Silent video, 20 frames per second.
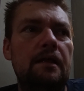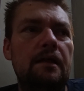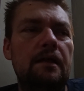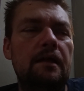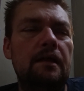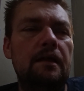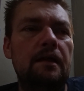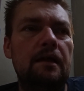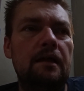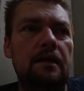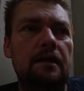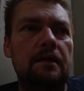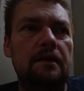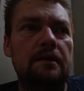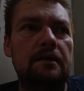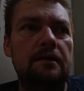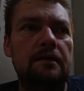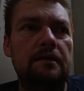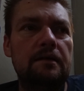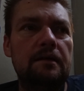
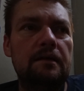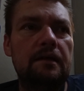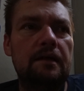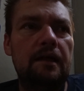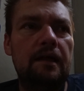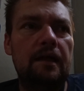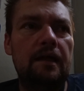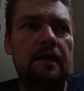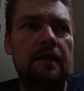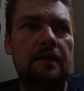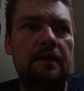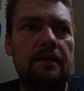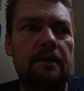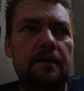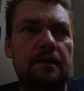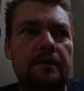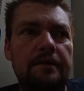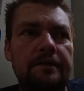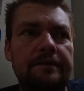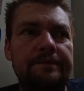
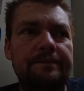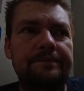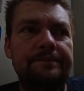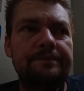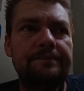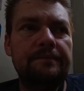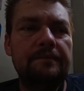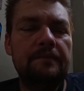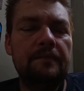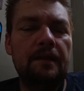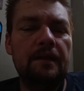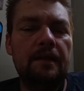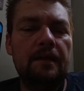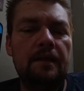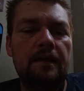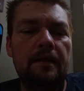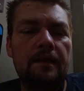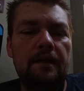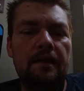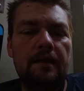And
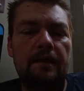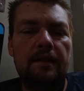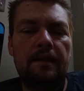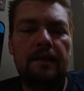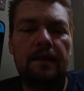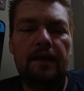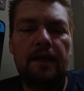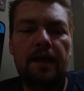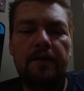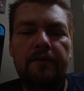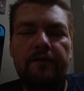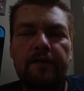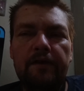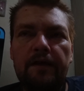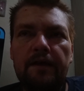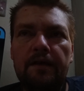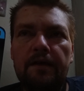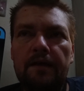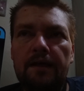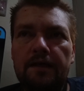they have
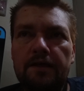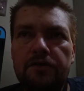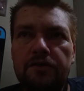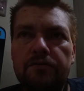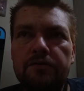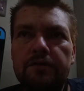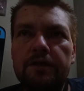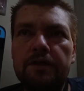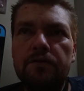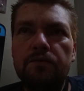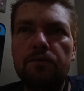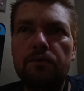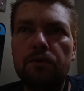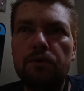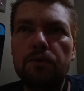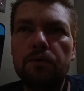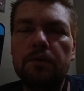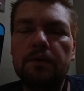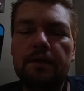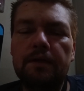a strict
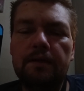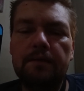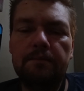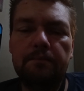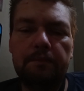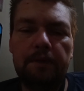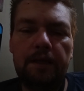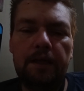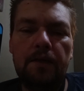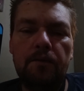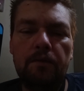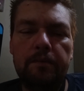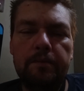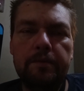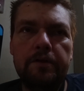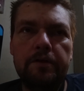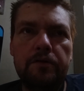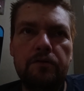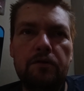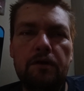rule that men and
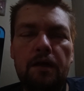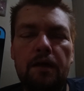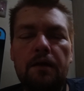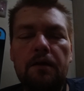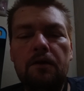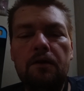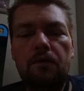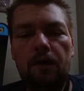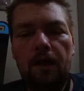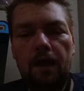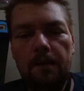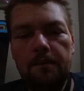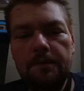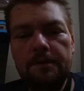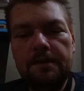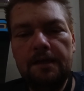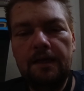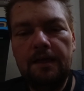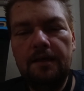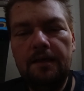women do not
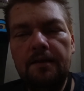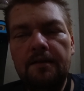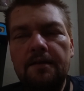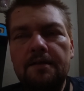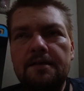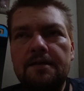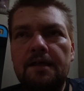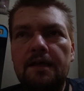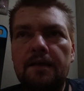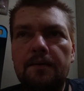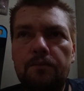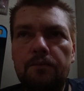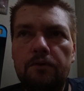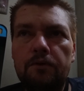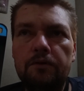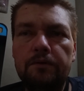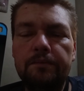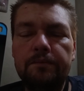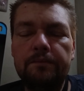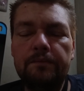cohabitate in the same
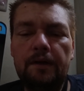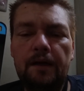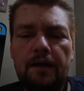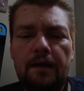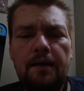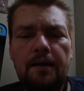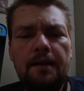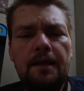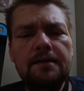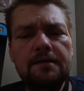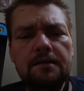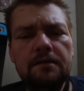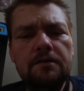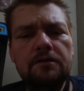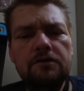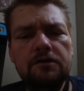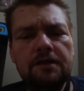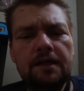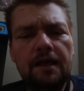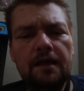room. And that's
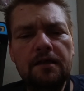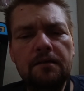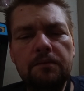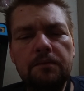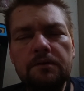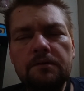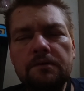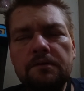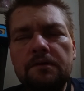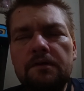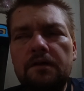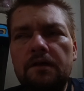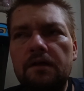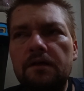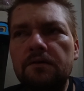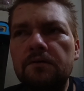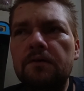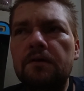understandable, you know.